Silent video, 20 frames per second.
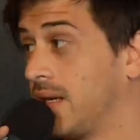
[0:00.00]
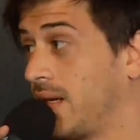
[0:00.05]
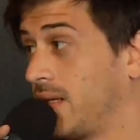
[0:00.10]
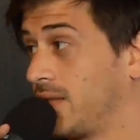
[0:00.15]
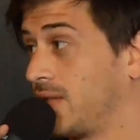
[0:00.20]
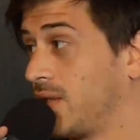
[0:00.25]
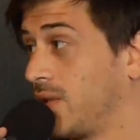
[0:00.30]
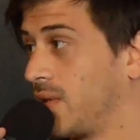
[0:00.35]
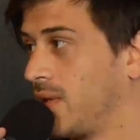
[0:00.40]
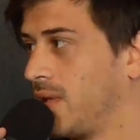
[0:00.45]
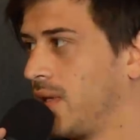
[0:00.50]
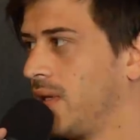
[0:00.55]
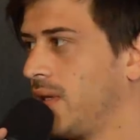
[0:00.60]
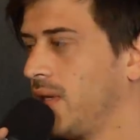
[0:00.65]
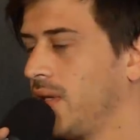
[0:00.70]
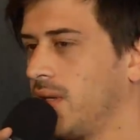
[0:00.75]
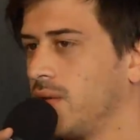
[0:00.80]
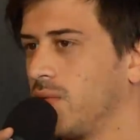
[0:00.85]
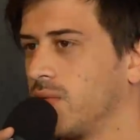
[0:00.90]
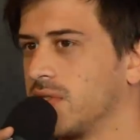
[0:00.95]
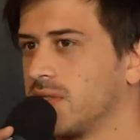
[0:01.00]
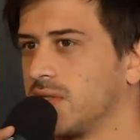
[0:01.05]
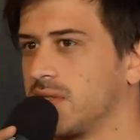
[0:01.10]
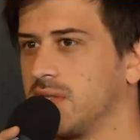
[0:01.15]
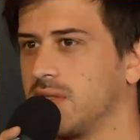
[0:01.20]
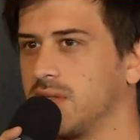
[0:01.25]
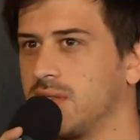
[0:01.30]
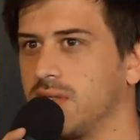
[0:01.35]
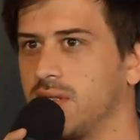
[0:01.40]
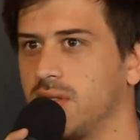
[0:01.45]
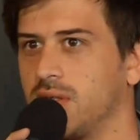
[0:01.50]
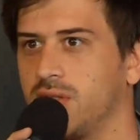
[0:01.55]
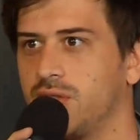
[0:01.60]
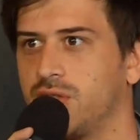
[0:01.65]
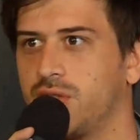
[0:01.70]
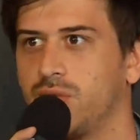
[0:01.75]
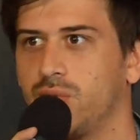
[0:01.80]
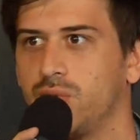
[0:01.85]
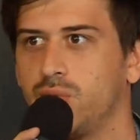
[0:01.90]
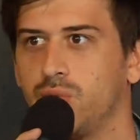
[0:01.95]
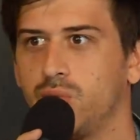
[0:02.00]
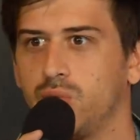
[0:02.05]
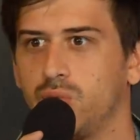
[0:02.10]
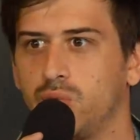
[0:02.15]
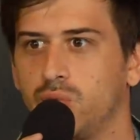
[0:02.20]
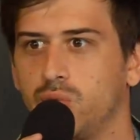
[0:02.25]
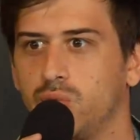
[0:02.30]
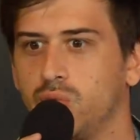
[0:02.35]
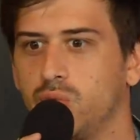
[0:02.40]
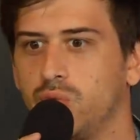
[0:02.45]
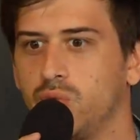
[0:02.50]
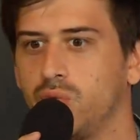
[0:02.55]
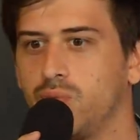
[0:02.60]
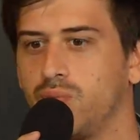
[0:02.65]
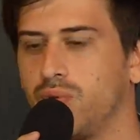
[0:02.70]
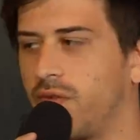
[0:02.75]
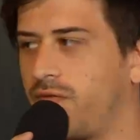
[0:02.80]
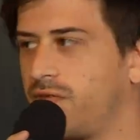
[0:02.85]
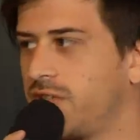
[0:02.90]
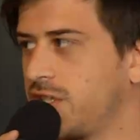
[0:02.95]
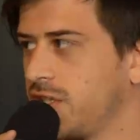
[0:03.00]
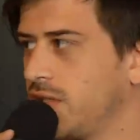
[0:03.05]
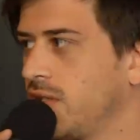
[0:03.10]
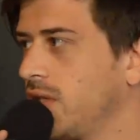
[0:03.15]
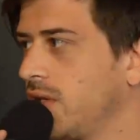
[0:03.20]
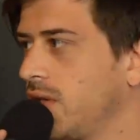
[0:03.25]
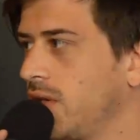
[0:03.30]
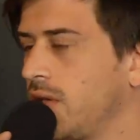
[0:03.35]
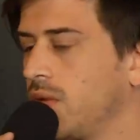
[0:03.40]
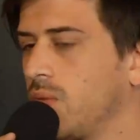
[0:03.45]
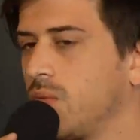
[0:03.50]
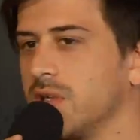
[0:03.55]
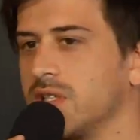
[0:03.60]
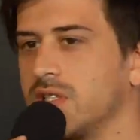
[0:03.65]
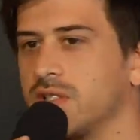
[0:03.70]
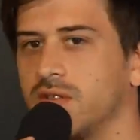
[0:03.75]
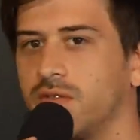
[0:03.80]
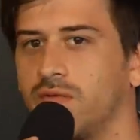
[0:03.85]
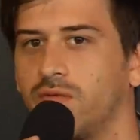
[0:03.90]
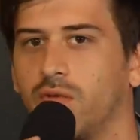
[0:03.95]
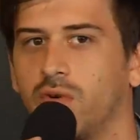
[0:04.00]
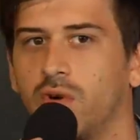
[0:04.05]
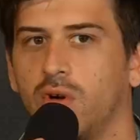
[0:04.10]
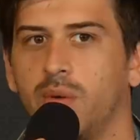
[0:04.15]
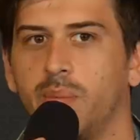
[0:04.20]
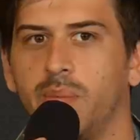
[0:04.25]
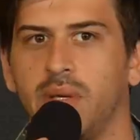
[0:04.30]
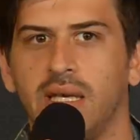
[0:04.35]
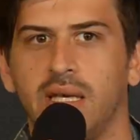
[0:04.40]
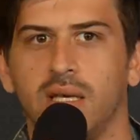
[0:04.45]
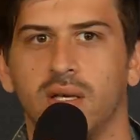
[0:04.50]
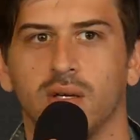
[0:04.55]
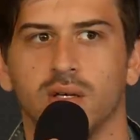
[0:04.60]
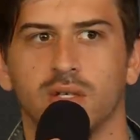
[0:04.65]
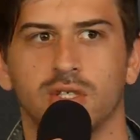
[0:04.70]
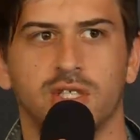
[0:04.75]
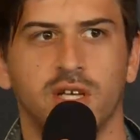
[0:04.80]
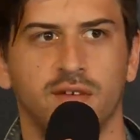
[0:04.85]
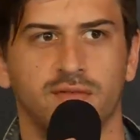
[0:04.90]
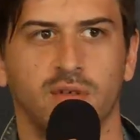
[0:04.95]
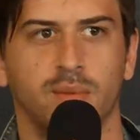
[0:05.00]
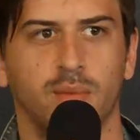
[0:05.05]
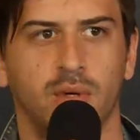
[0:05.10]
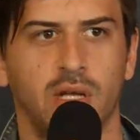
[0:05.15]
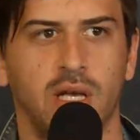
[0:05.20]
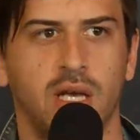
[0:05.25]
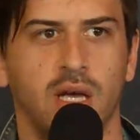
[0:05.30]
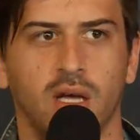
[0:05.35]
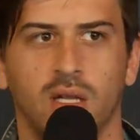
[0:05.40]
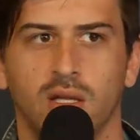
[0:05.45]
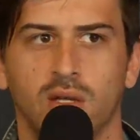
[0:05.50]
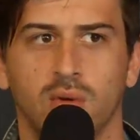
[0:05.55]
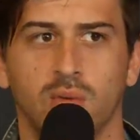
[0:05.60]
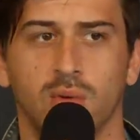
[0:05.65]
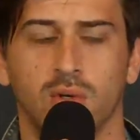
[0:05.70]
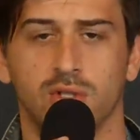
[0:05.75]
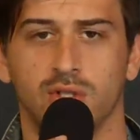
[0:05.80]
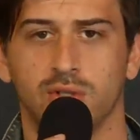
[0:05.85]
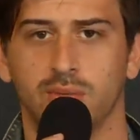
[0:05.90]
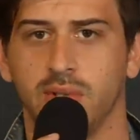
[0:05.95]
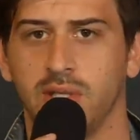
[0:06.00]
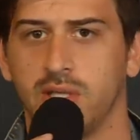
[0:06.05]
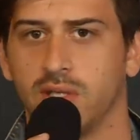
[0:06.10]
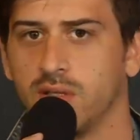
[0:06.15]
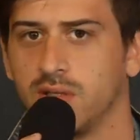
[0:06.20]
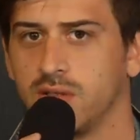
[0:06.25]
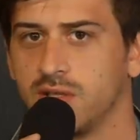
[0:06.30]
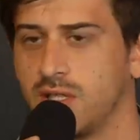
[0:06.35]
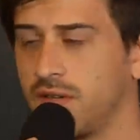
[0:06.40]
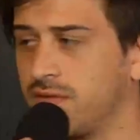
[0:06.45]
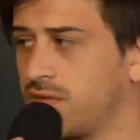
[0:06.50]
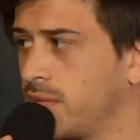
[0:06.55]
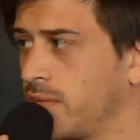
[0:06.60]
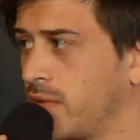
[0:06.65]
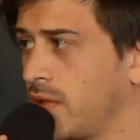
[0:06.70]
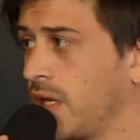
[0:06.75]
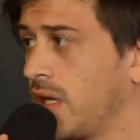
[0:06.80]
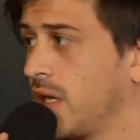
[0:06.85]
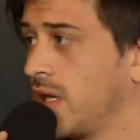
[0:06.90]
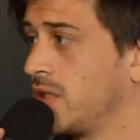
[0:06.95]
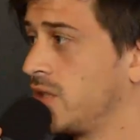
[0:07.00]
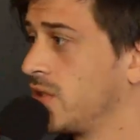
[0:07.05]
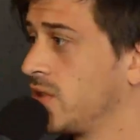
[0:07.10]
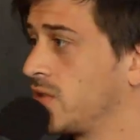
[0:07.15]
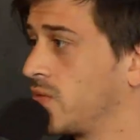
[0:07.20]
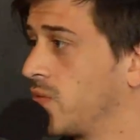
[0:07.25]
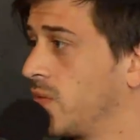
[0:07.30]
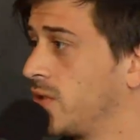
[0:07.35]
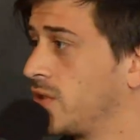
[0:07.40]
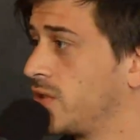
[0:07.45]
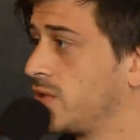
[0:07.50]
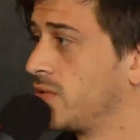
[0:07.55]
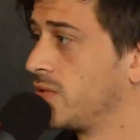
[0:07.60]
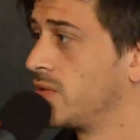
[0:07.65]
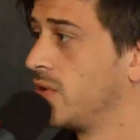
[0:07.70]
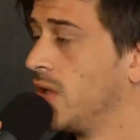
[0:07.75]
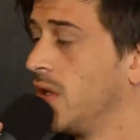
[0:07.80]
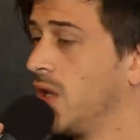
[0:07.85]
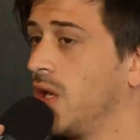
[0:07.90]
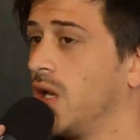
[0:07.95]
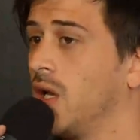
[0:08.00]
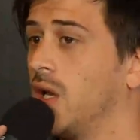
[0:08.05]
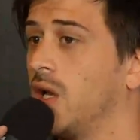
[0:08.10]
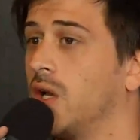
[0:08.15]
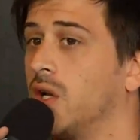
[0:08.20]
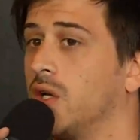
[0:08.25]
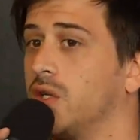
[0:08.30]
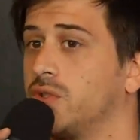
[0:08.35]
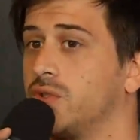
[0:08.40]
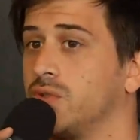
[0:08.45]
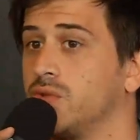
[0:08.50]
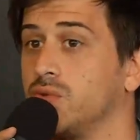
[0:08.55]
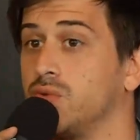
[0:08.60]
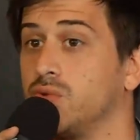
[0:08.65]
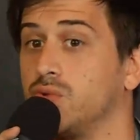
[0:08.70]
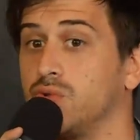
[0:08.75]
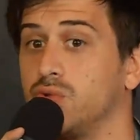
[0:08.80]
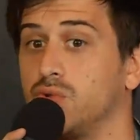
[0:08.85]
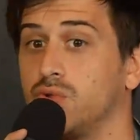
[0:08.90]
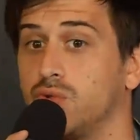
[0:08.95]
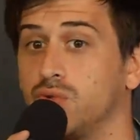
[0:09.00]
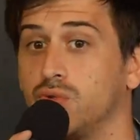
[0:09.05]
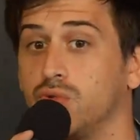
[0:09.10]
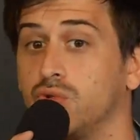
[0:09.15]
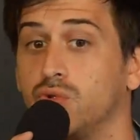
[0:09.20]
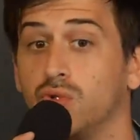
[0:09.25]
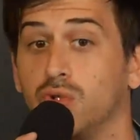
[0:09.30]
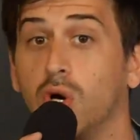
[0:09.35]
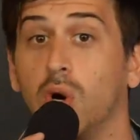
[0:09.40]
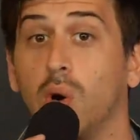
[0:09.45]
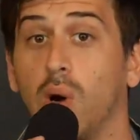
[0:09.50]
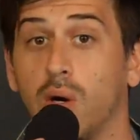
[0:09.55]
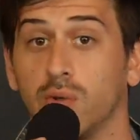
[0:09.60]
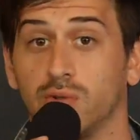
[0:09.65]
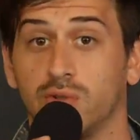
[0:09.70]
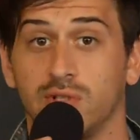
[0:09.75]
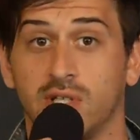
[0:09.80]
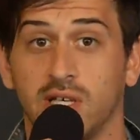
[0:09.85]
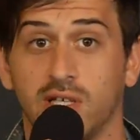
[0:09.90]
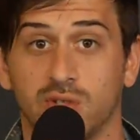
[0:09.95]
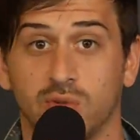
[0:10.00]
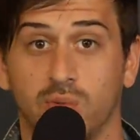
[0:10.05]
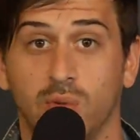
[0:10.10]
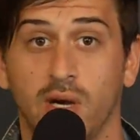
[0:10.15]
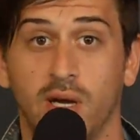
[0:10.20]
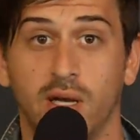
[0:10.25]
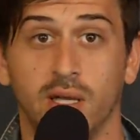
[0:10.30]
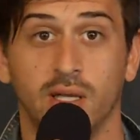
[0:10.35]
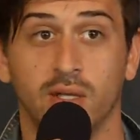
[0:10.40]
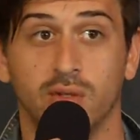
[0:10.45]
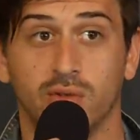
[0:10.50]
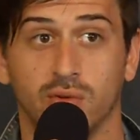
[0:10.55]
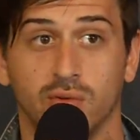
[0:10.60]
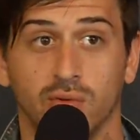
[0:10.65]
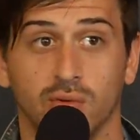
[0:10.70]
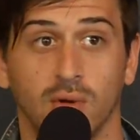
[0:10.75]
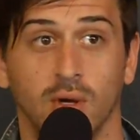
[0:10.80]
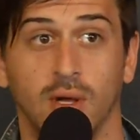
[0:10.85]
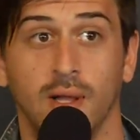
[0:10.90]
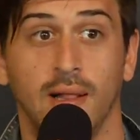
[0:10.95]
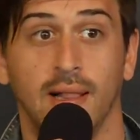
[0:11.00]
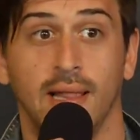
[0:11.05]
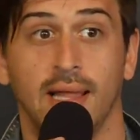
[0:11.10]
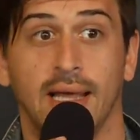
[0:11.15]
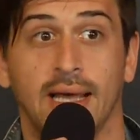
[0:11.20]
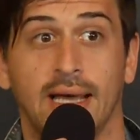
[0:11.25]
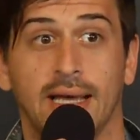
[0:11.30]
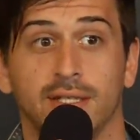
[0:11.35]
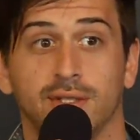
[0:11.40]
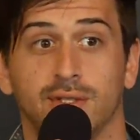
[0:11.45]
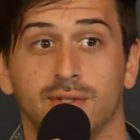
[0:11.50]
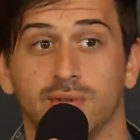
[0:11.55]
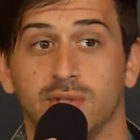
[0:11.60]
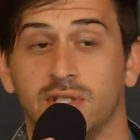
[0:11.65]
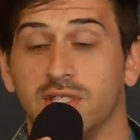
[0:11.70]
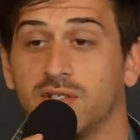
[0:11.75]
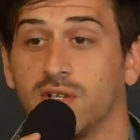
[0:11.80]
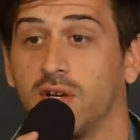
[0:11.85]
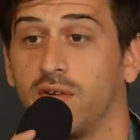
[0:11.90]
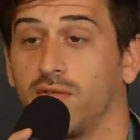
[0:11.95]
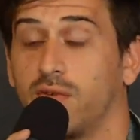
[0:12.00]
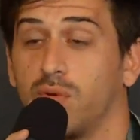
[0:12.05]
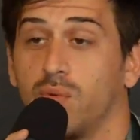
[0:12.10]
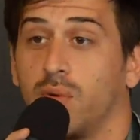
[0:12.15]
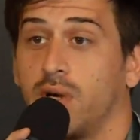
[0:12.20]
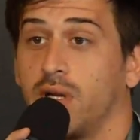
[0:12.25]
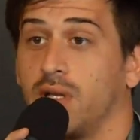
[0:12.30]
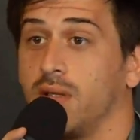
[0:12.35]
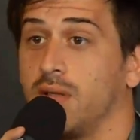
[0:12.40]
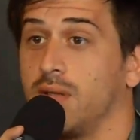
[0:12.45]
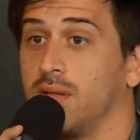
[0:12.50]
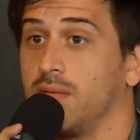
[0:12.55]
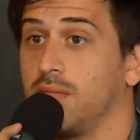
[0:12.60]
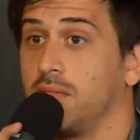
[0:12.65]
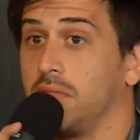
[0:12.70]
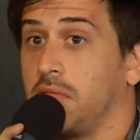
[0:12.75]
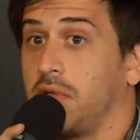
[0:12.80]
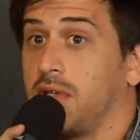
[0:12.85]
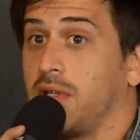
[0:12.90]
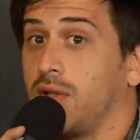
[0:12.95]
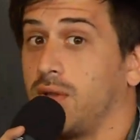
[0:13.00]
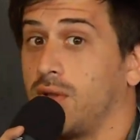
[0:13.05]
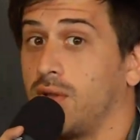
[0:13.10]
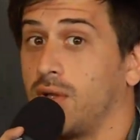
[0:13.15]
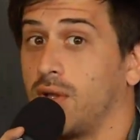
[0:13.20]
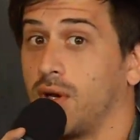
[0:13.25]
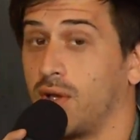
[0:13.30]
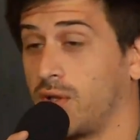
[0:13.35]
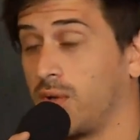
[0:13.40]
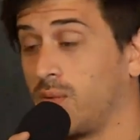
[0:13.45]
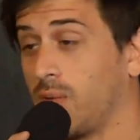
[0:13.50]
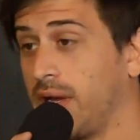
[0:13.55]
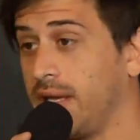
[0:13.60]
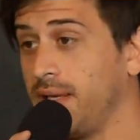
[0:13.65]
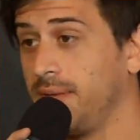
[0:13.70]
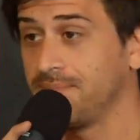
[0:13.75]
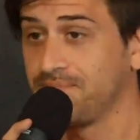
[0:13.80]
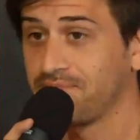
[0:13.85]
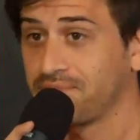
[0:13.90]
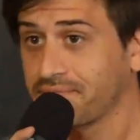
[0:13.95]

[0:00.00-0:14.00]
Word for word: I thought it was uh, too professional. It was for being a chef sommelier, and I want to be a chef sommelier. I just want to uh, to, to to to know how to taste wine and to and to discover wine in another way.